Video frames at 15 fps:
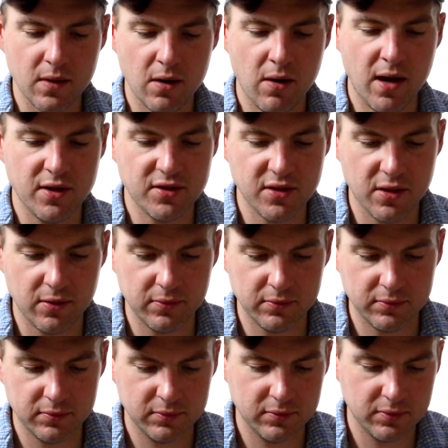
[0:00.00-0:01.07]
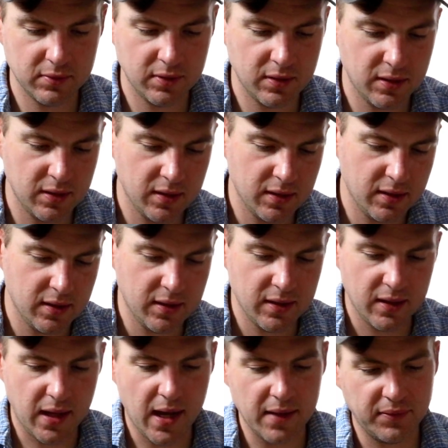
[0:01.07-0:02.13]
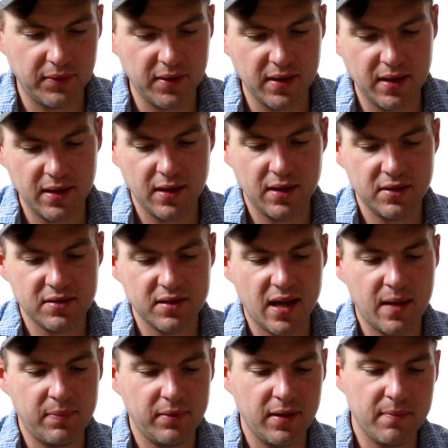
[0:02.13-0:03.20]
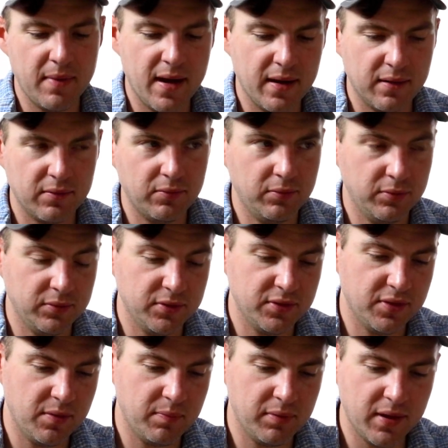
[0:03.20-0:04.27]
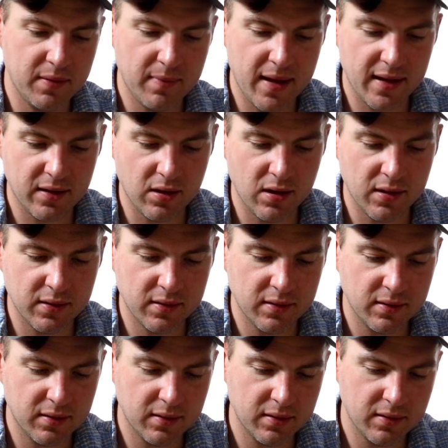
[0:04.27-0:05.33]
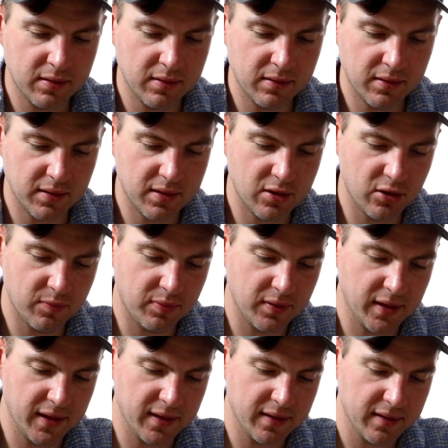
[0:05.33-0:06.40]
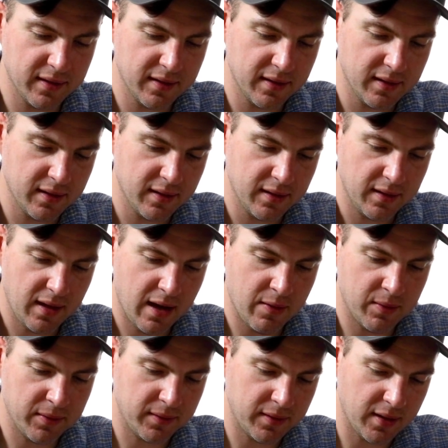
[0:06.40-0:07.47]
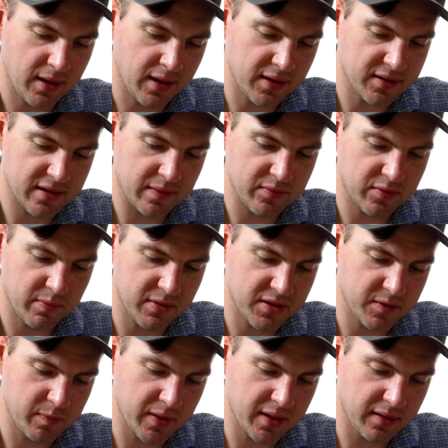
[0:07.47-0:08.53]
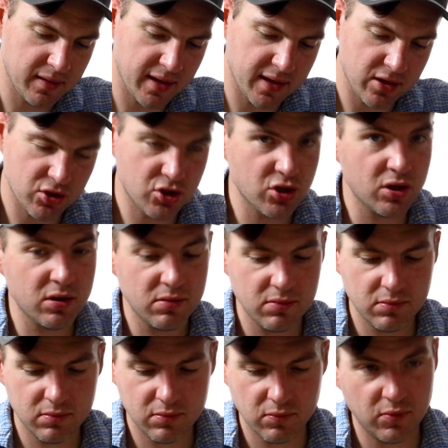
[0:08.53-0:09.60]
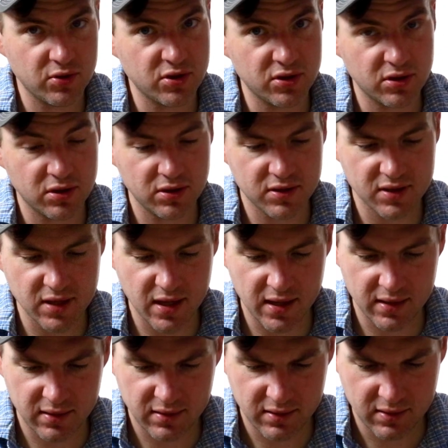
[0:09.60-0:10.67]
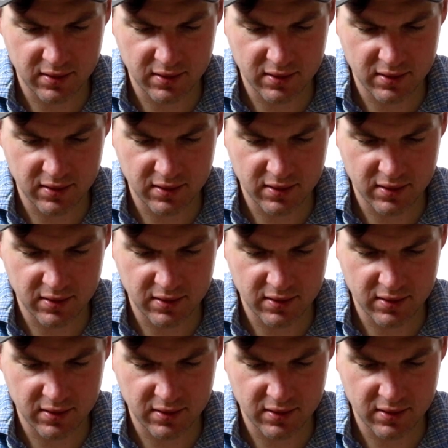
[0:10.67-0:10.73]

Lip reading: Alright, so got the side plate back, the plate back on, the gear plate. Everything seems to be spinning like it should, which is a good sign.